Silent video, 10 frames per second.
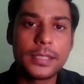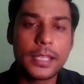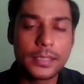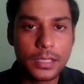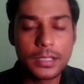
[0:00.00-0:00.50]

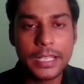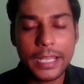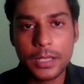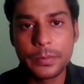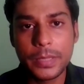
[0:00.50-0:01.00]
has certainly
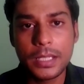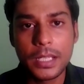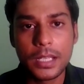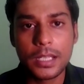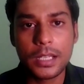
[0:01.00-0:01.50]
helped me
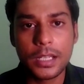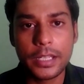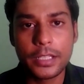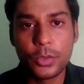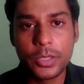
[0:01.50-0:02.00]

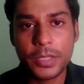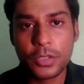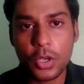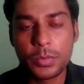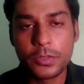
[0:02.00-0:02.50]
in doing my
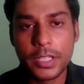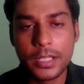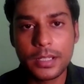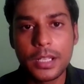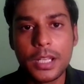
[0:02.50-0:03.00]
job over
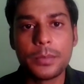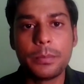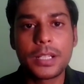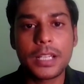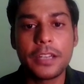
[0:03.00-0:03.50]
here.
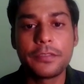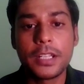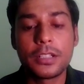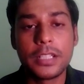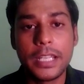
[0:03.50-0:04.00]
But I have
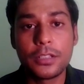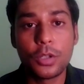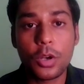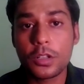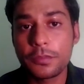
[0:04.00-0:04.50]
gained
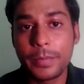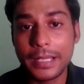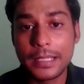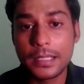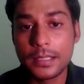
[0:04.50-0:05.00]
a lot of
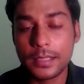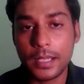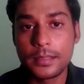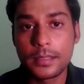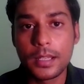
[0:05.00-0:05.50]
practical
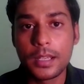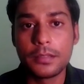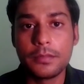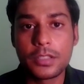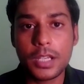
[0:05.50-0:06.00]
insights,
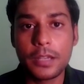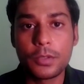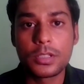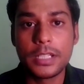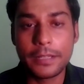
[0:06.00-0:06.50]
which I
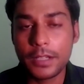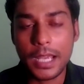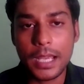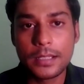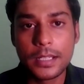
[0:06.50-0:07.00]
would never
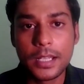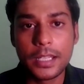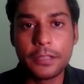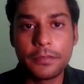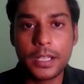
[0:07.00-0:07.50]
had
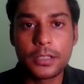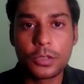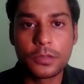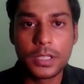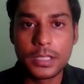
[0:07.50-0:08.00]
if I had
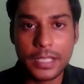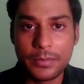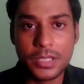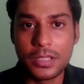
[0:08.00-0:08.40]
not worked in